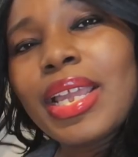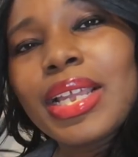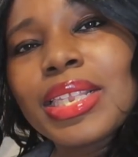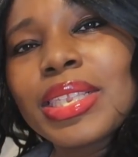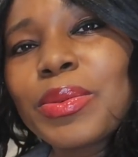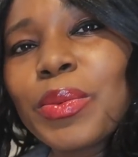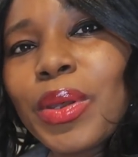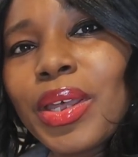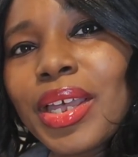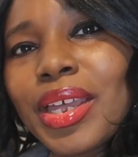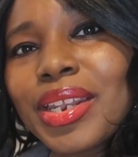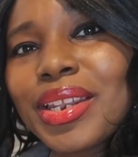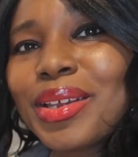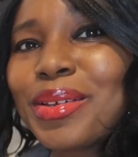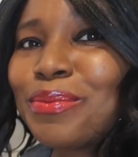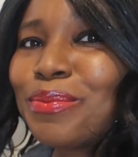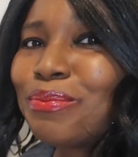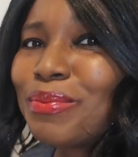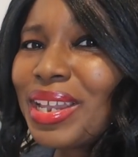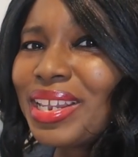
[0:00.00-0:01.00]
Next
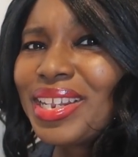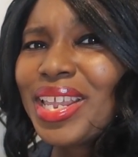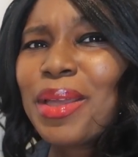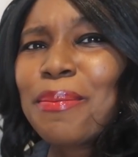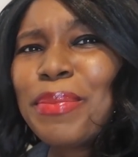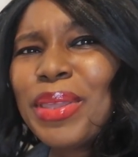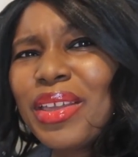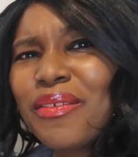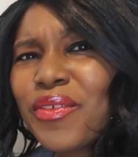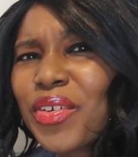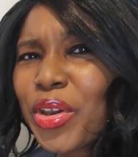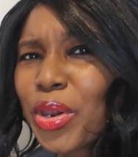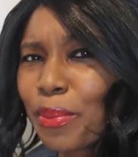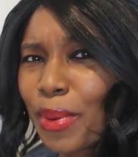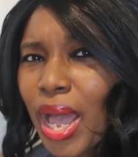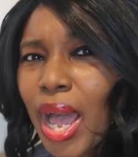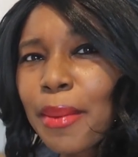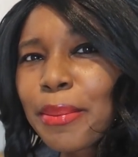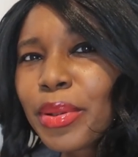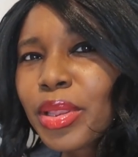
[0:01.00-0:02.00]
one might not be a
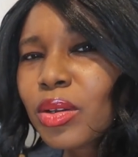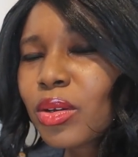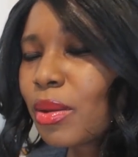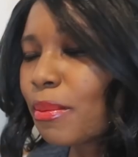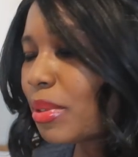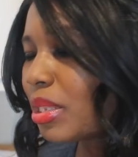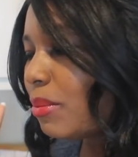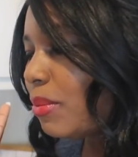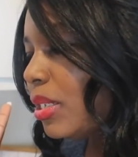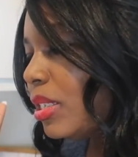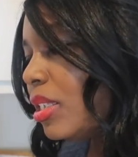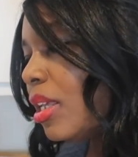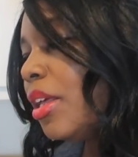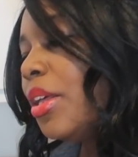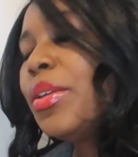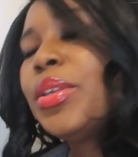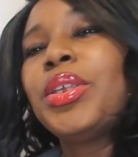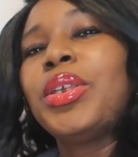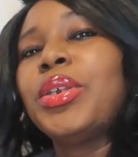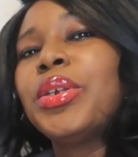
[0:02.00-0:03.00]
very popular one, but let me
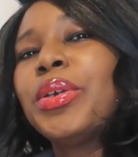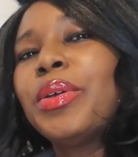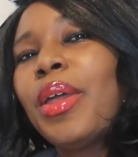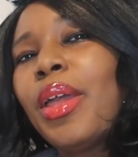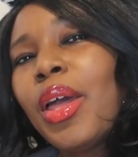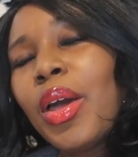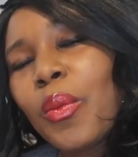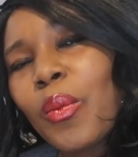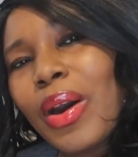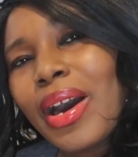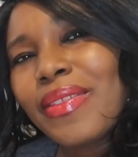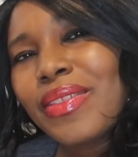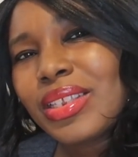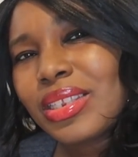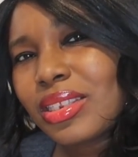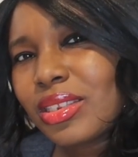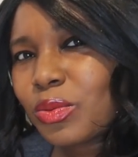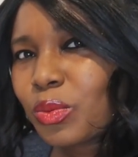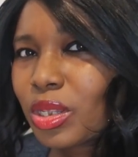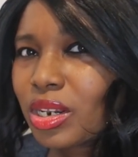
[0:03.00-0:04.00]
tell you why
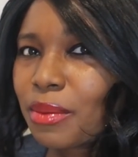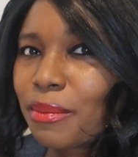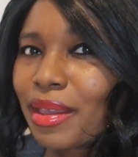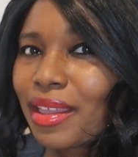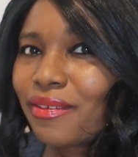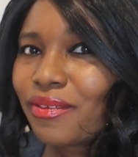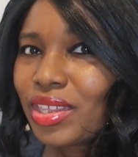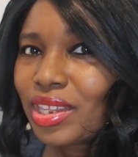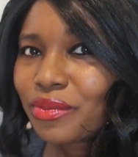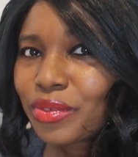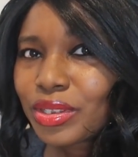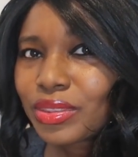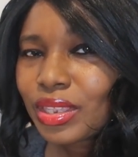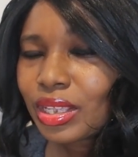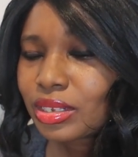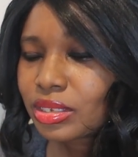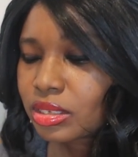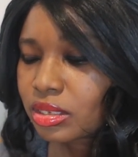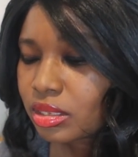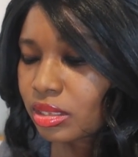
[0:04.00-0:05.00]
this is one of my favorite
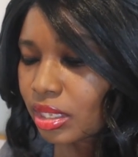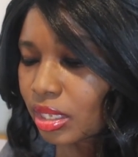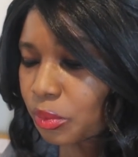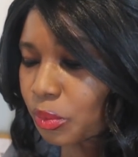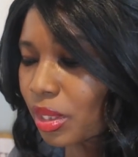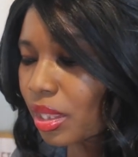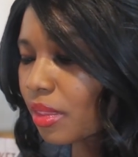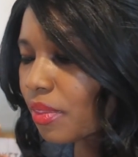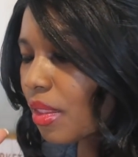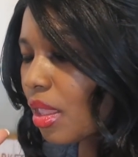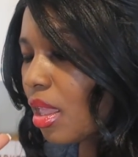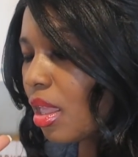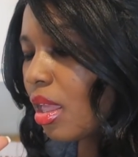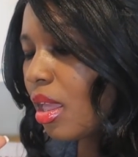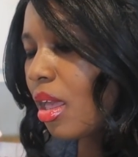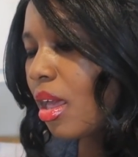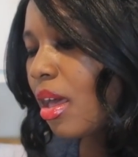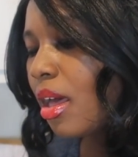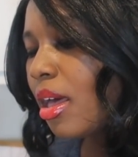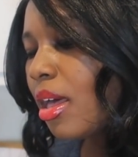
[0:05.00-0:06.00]
things to clean with.
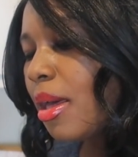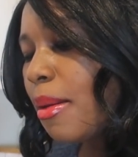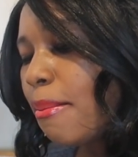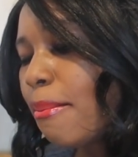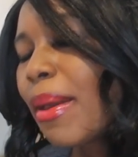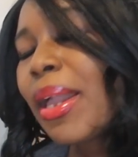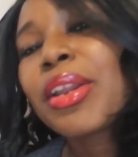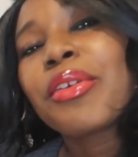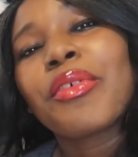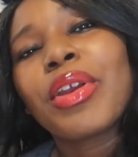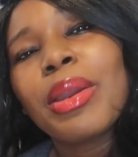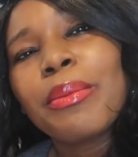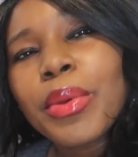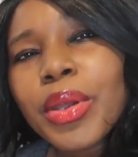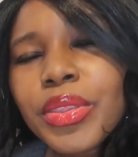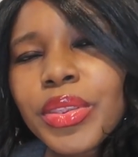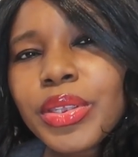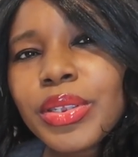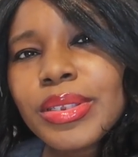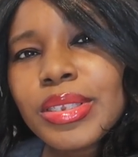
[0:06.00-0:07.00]
My
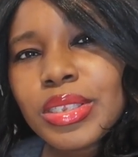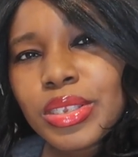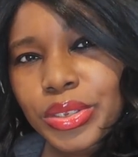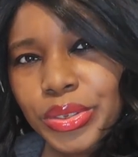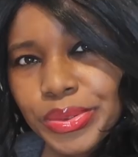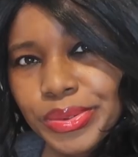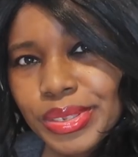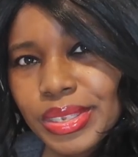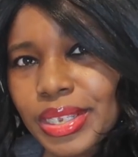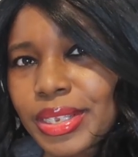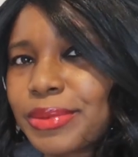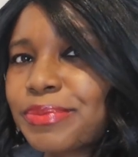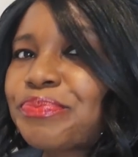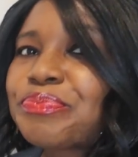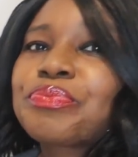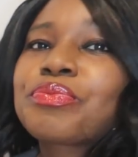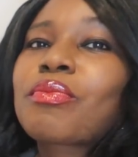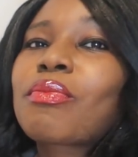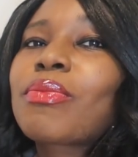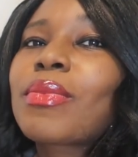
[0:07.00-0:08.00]
grandmother used to use it.
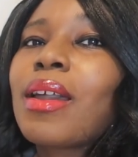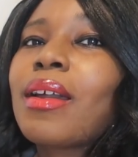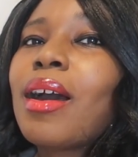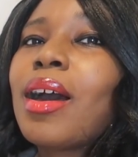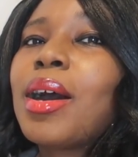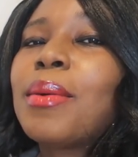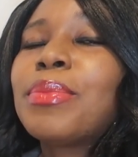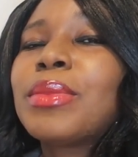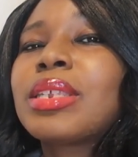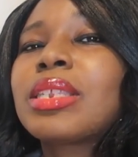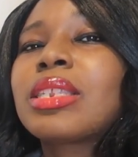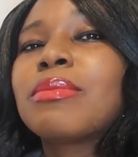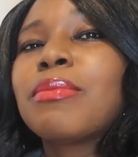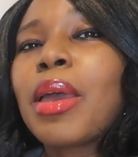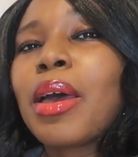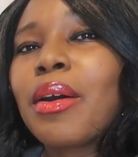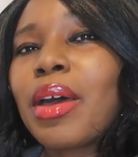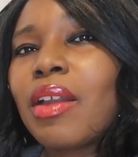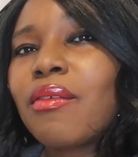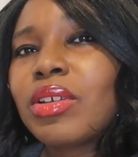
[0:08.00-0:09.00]
The
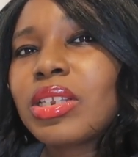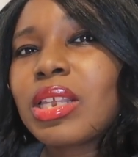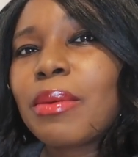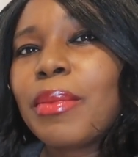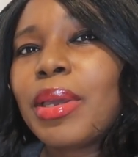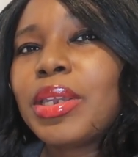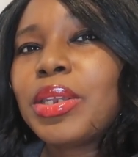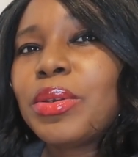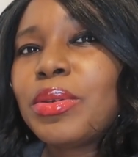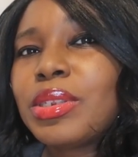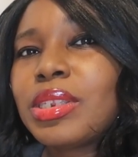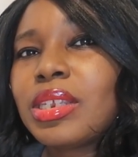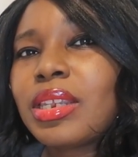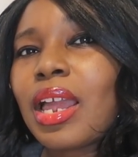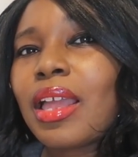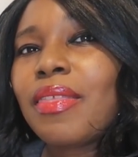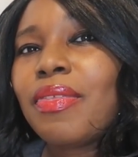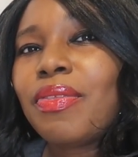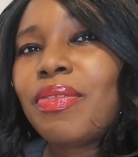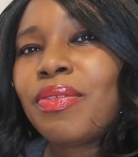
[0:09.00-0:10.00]
smell, every time I use
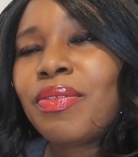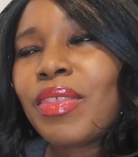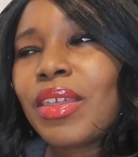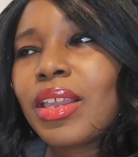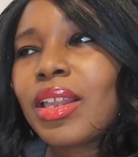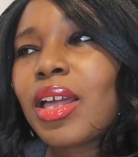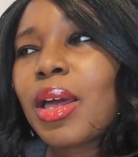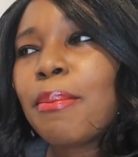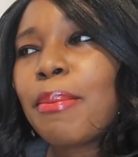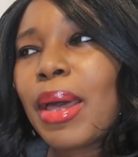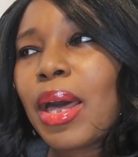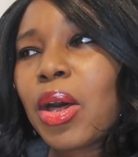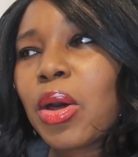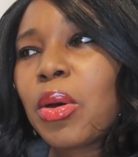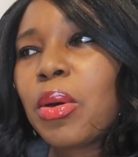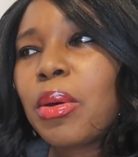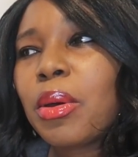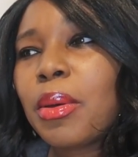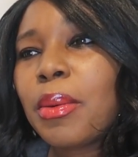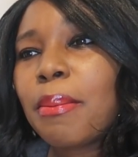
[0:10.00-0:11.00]
it, I think
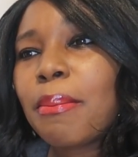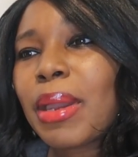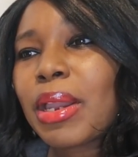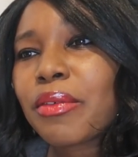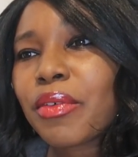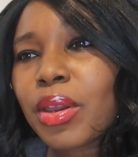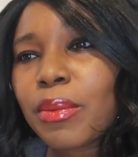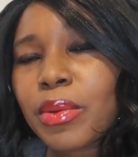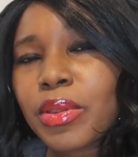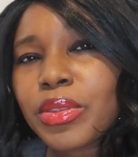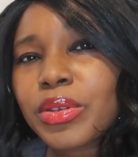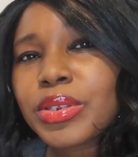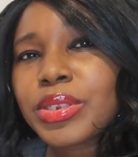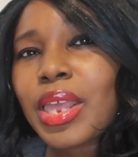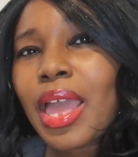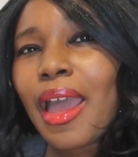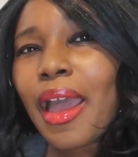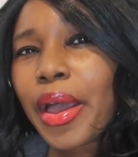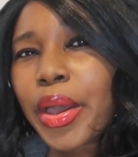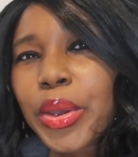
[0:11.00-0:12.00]
about my
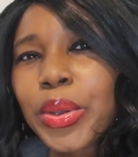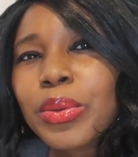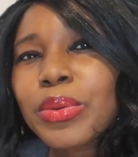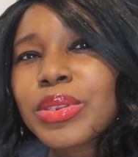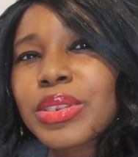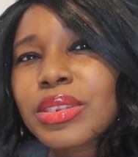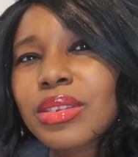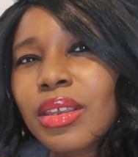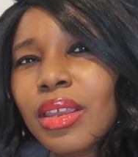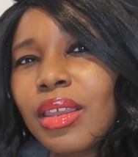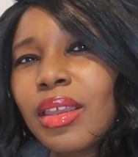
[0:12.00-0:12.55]
grandmother's house.